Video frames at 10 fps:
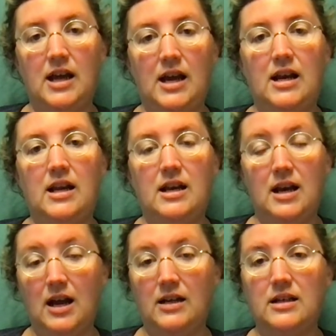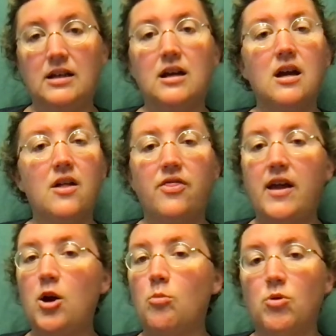80, 90.
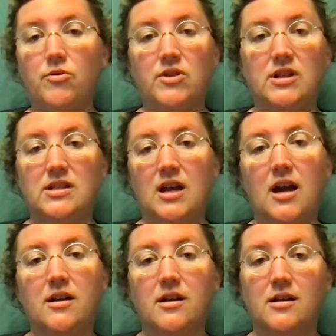They don't move to the side.